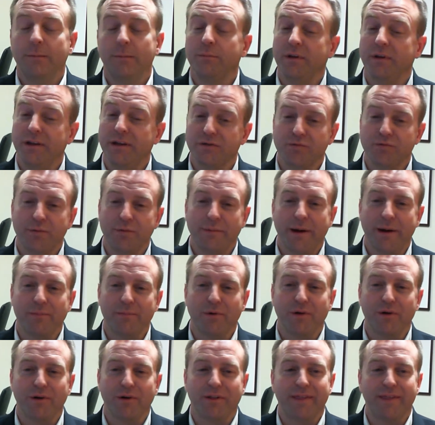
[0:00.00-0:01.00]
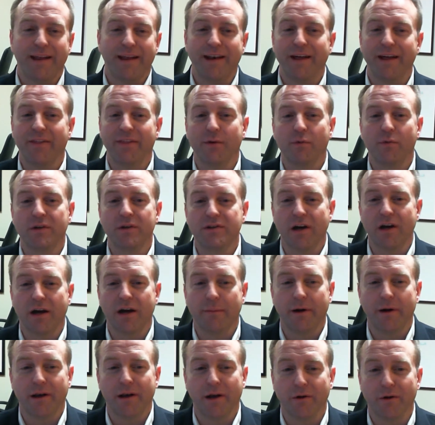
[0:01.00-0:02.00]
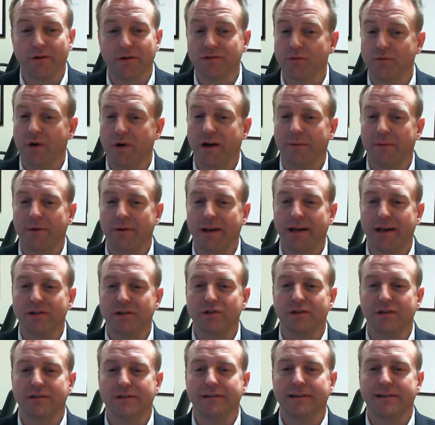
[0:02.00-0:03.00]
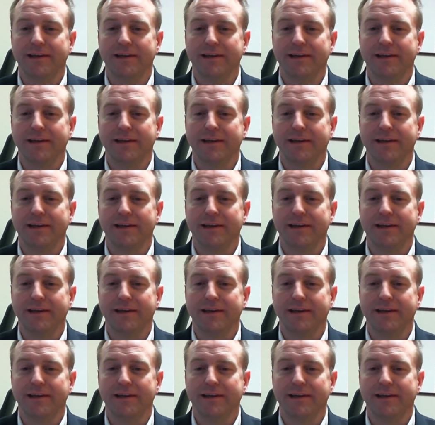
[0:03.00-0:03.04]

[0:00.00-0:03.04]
Please remember that nothing we talk about here is a recommendation.